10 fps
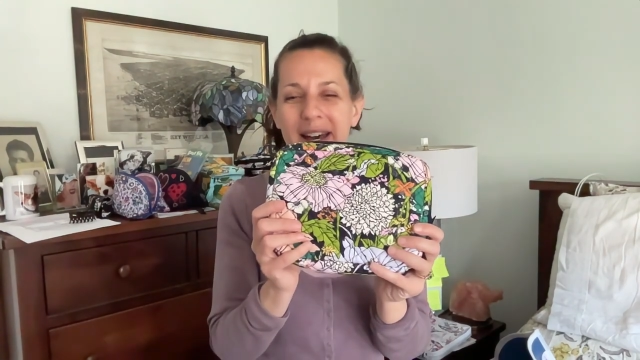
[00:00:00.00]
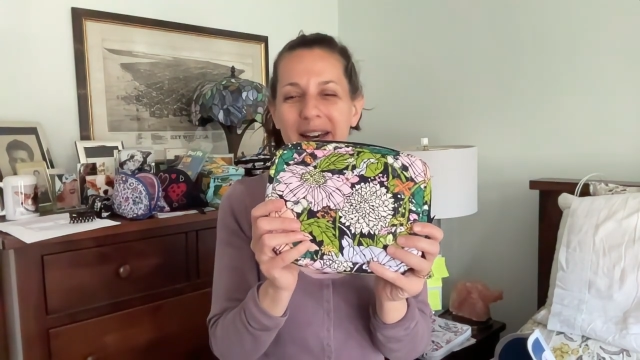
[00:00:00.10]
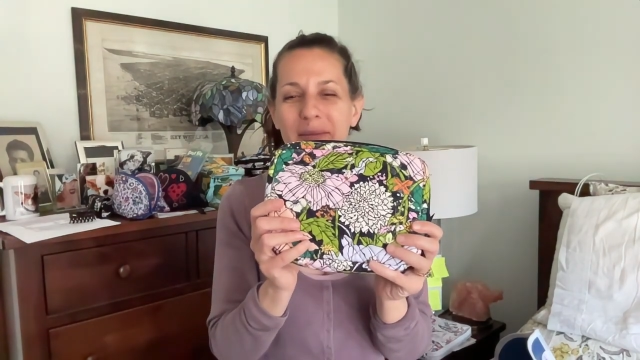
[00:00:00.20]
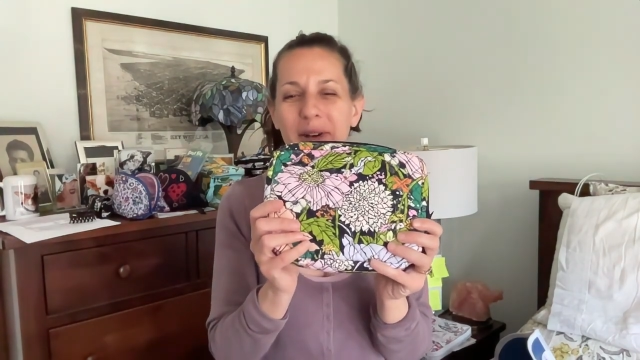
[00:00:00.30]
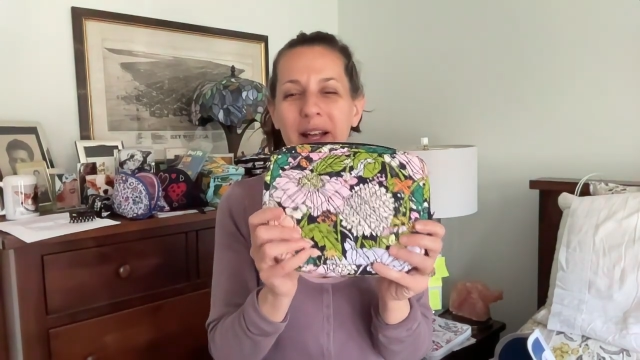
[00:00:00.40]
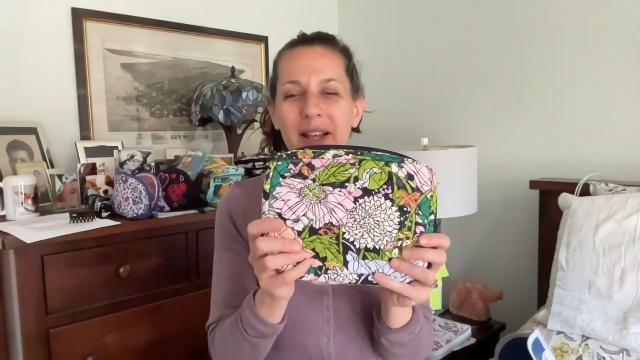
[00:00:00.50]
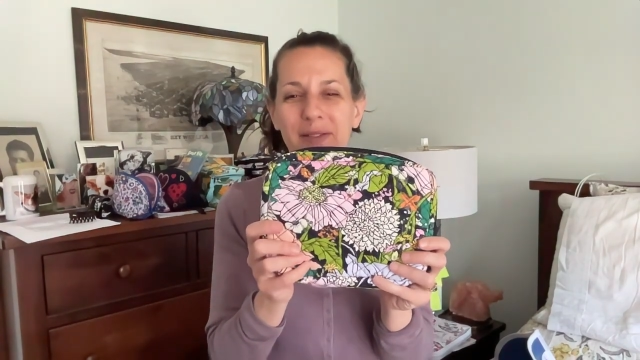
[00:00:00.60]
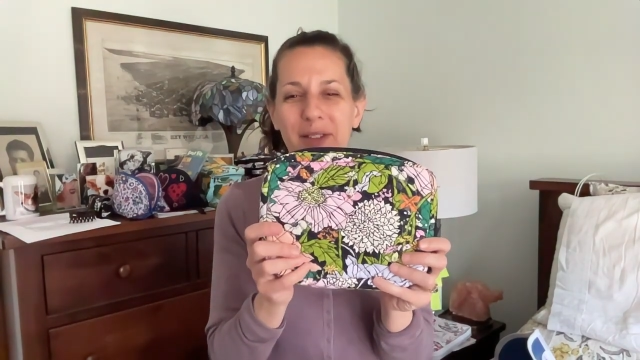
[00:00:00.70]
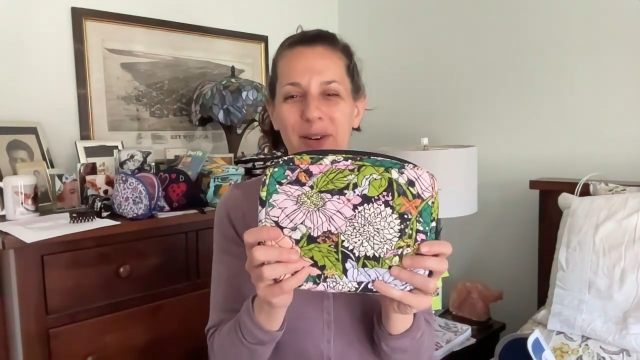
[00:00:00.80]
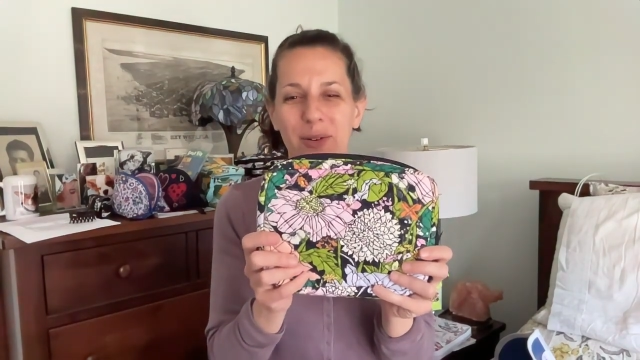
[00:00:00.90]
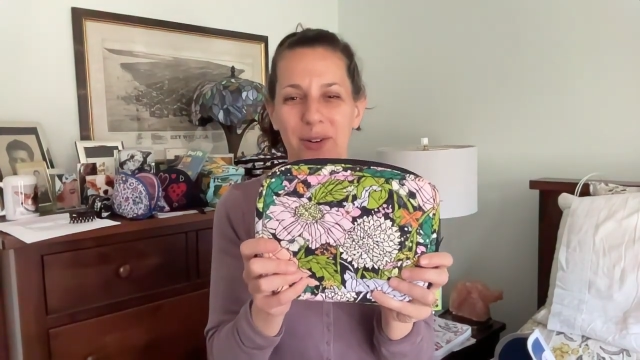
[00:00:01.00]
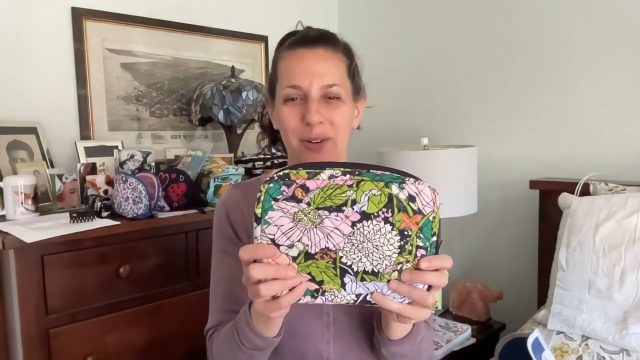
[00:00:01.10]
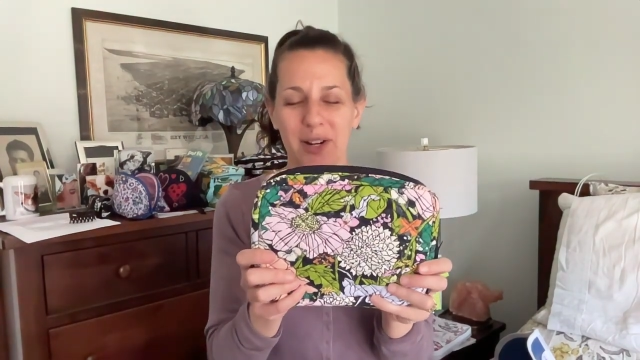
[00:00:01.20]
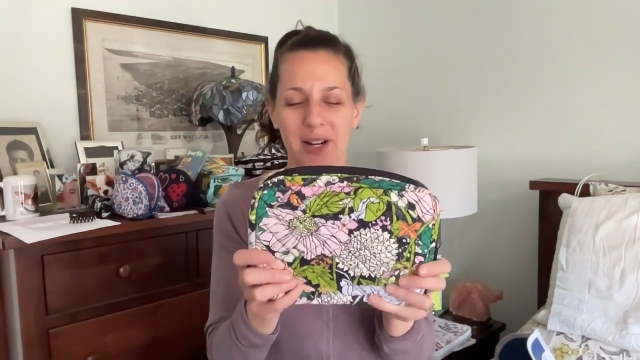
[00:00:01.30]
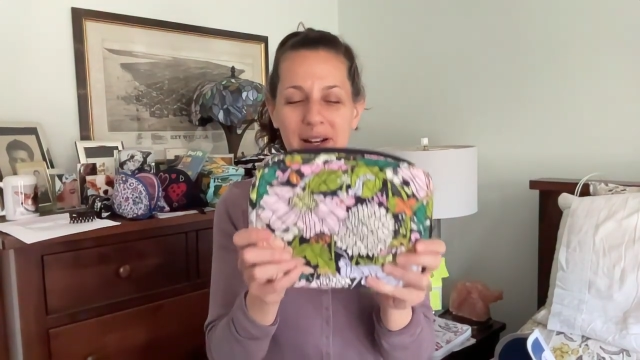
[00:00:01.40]
um, I love the cord
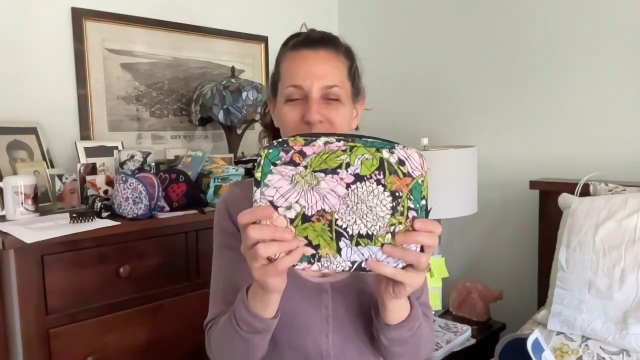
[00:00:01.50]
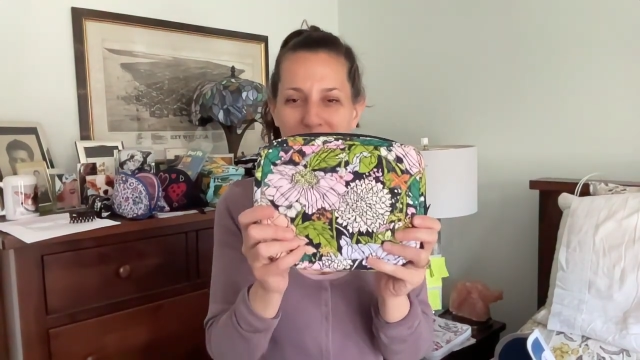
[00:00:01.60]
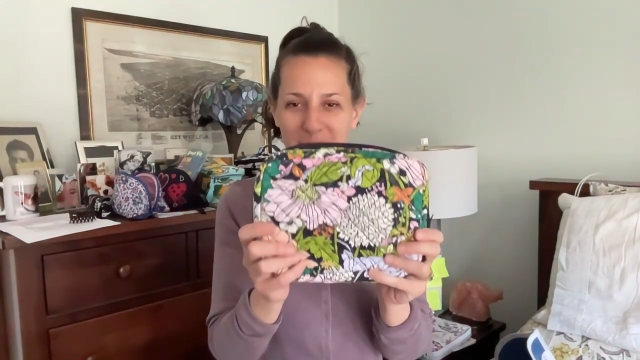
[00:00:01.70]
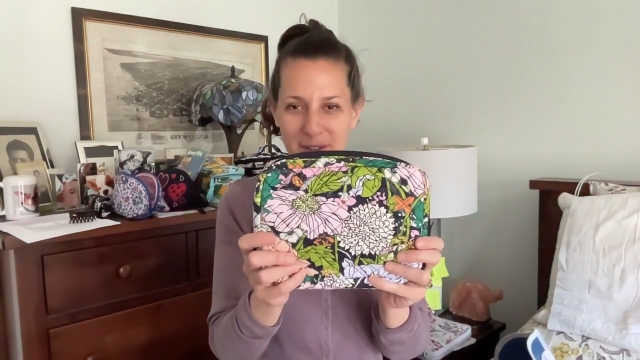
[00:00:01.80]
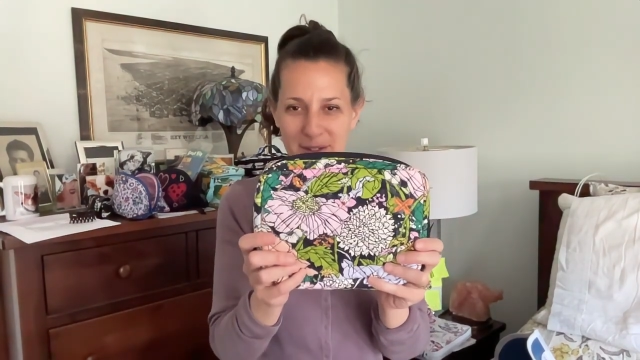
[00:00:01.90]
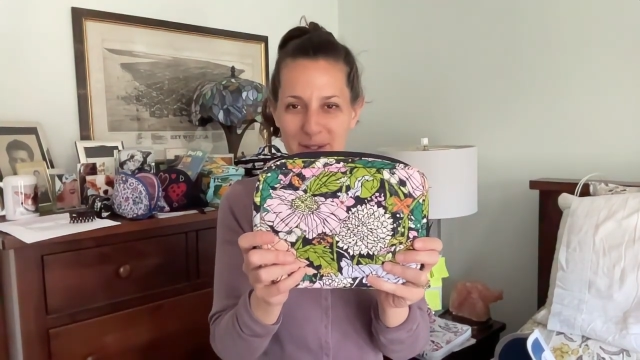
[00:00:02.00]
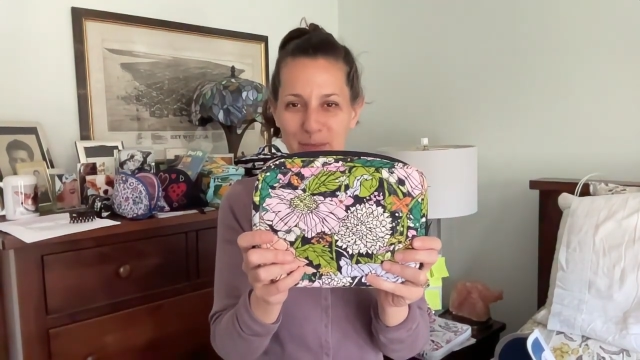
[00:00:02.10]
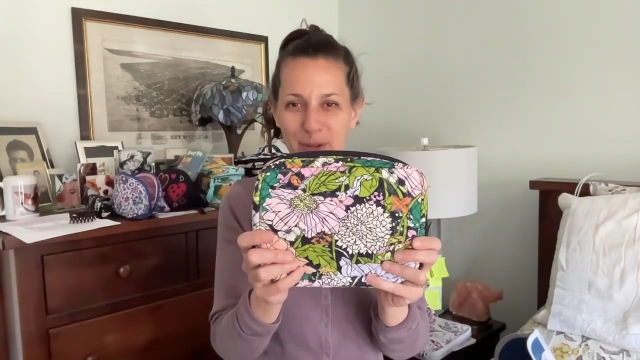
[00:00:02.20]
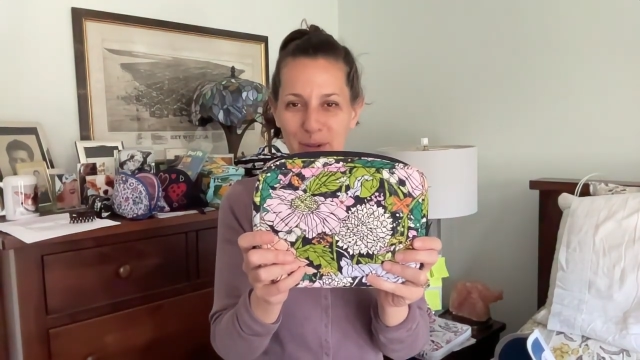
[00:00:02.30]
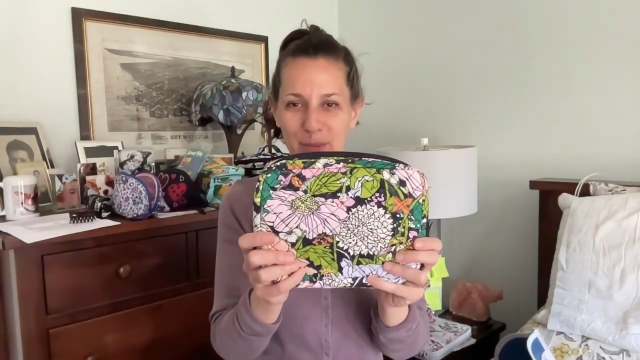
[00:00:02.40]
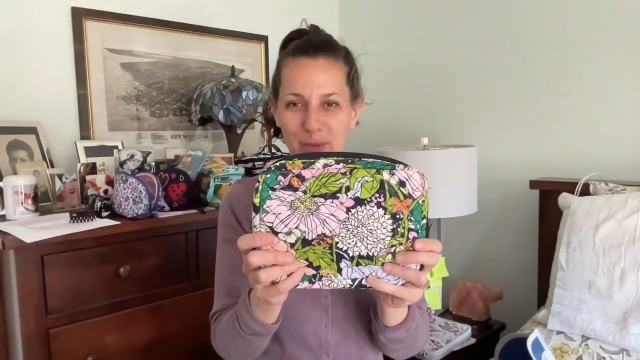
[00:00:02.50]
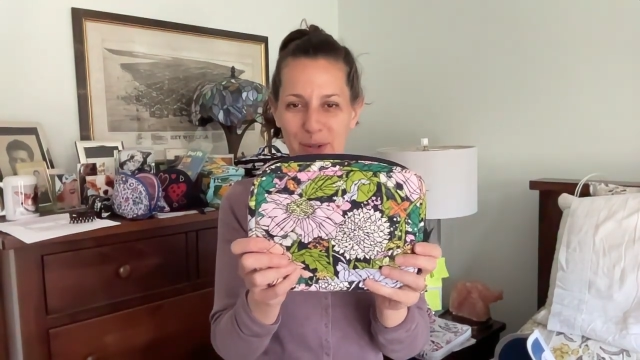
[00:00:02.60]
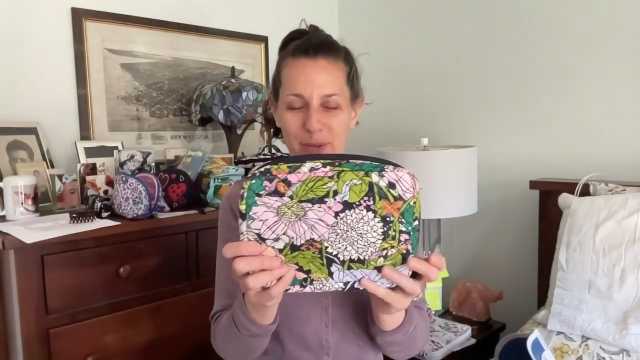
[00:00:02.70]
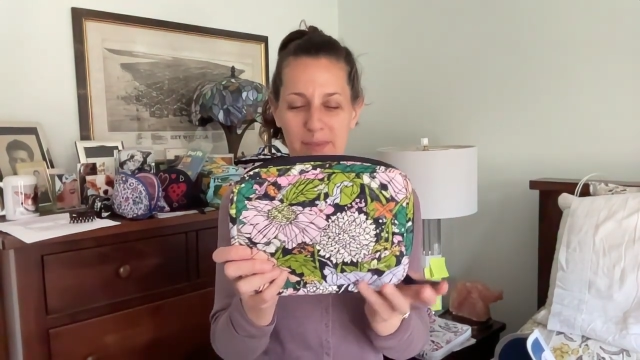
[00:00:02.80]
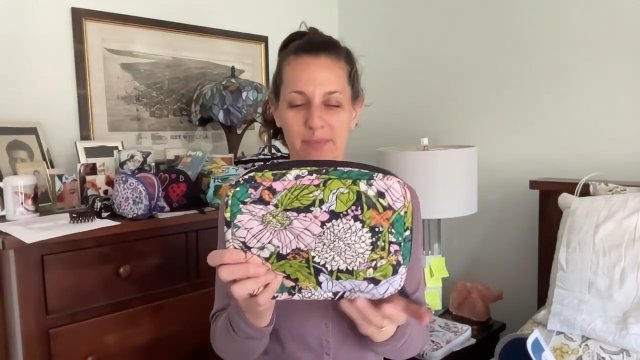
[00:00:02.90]
organizer. This is Bloom
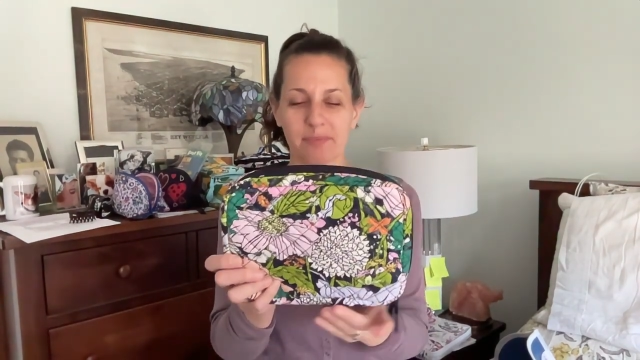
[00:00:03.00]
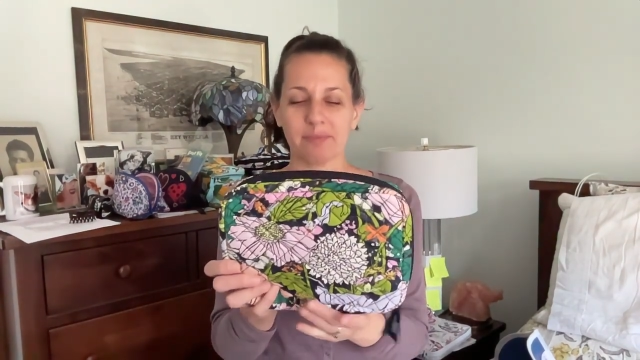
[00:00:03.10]
Boom.